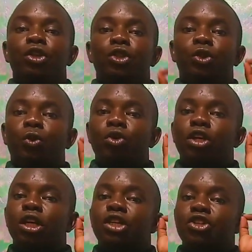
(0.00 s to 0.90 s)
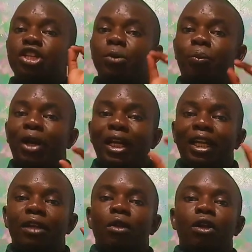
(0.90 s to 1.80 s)
You would
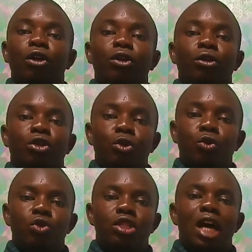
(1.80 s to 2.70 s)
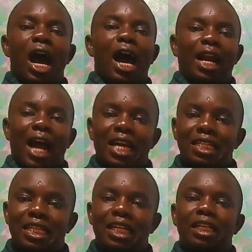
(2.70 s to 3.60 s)
simply use a
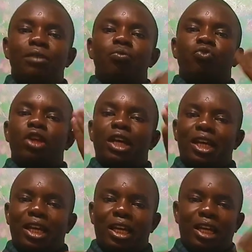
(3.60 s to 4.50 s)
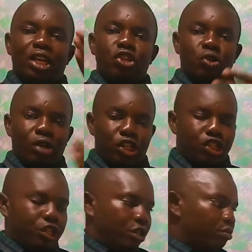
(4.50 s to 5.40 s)
rising
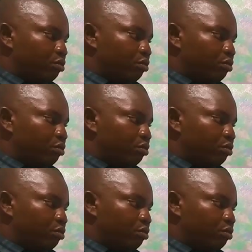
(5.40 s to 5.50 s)
intonation.